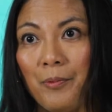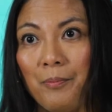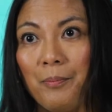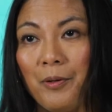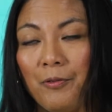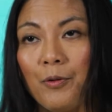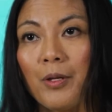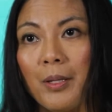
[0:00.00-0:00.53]

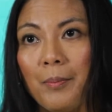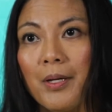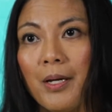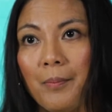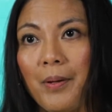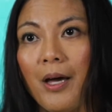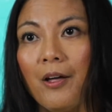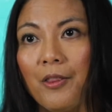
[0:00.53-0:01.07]
before they
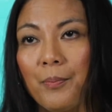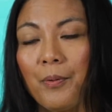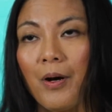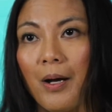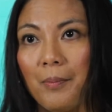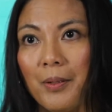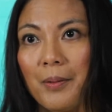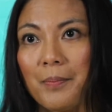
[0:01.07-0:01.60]
become health
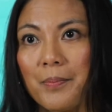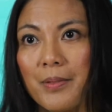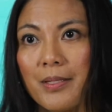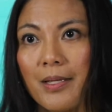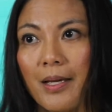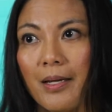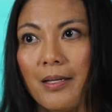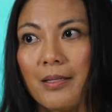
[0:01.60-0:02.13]
problems,
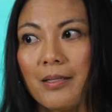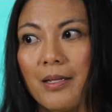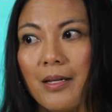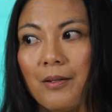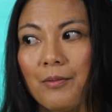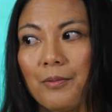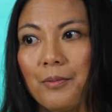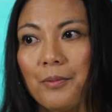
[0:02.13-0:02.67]

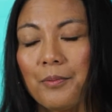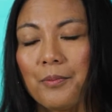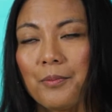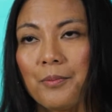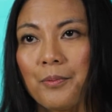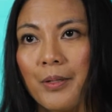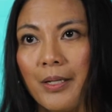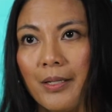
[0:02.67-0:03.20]
and
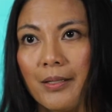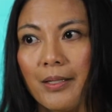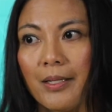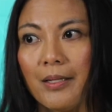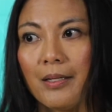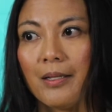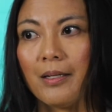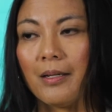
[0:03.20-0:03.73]

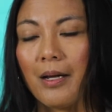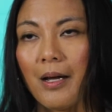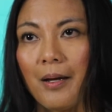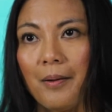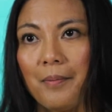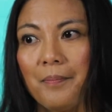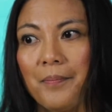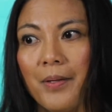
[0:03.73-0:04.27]
really
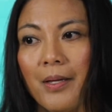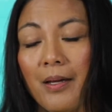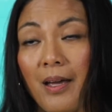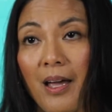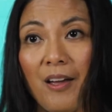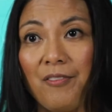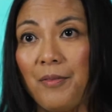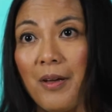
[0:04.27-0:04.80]

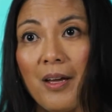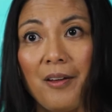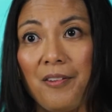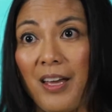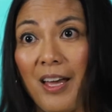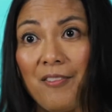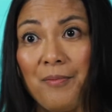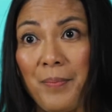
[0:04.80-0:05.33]

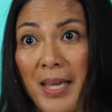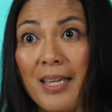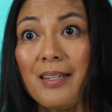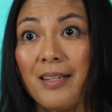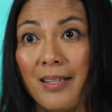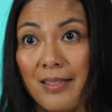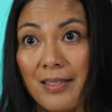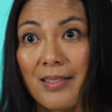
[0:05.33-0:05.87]
have
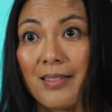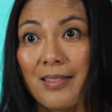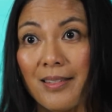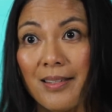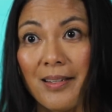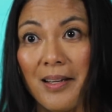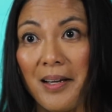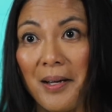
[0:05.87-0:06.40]
maintenance.
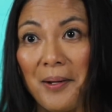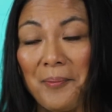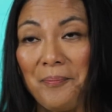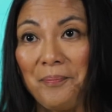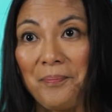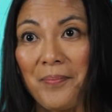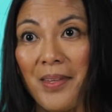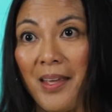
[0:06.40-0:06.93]

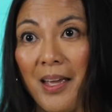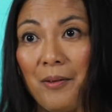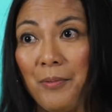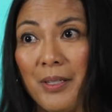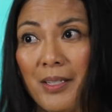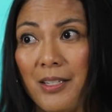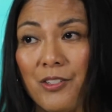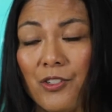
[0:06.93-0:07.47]
And
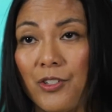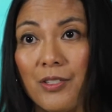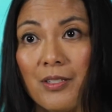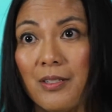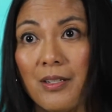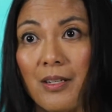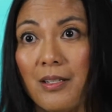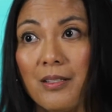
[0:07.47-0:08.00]
really,
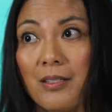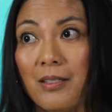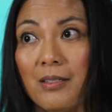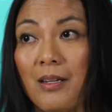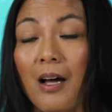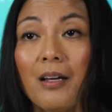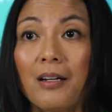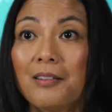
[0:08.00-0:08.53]
it's
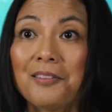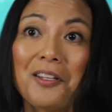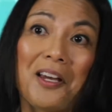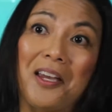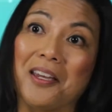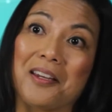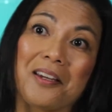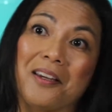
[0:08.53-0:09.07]
not
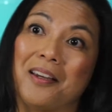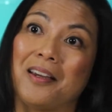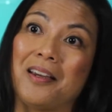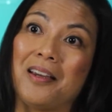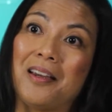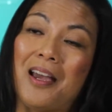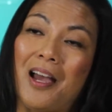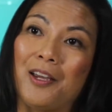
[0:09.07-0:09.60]
unlike
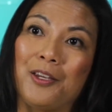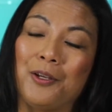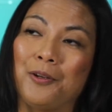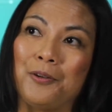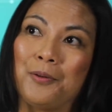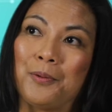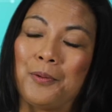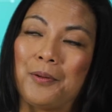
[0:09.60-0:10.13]
how
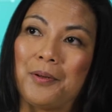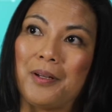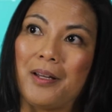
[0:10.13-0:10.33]
you